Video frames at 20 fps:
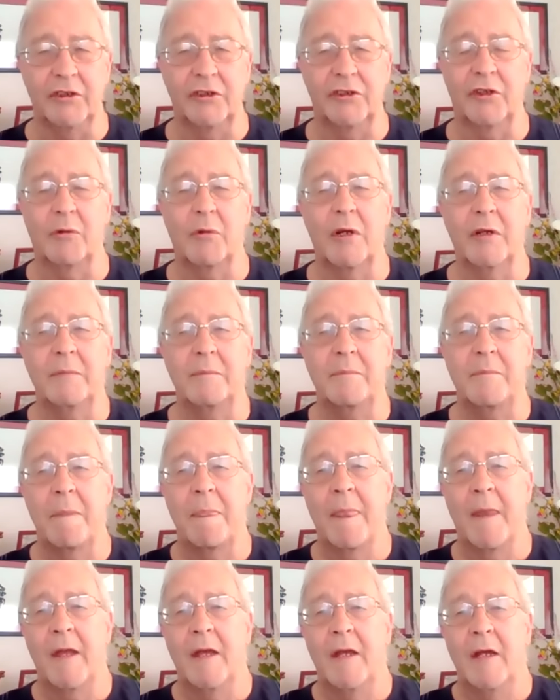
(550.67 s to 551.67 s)
and so on.
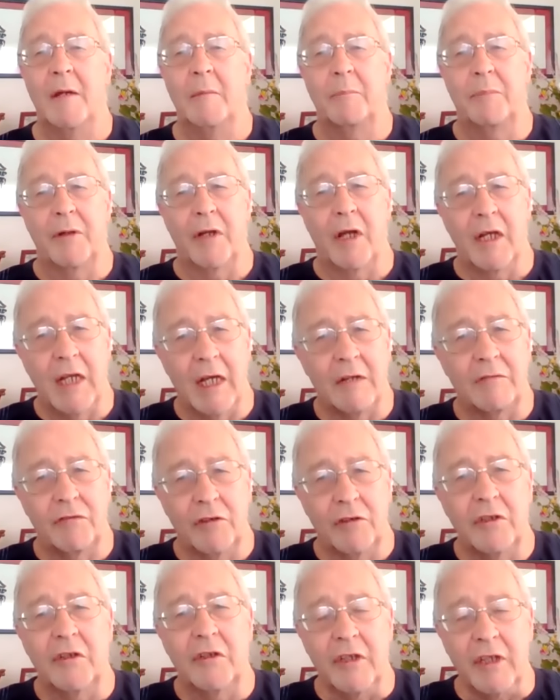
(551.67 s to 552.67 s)
But I have
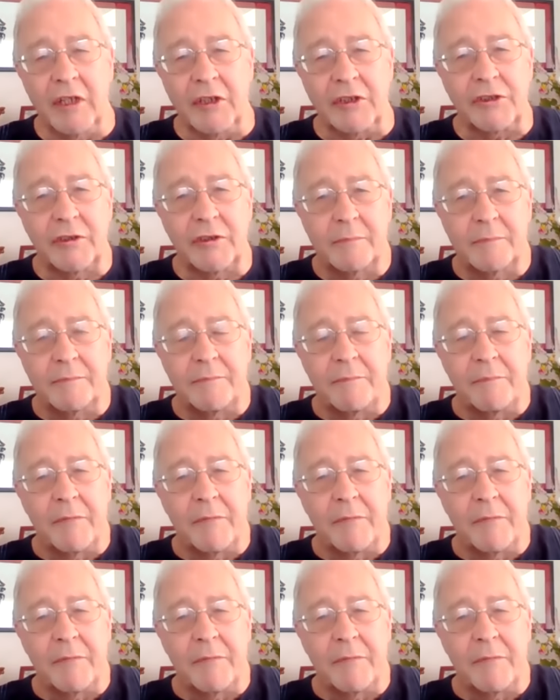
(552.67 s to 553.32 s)
learned this.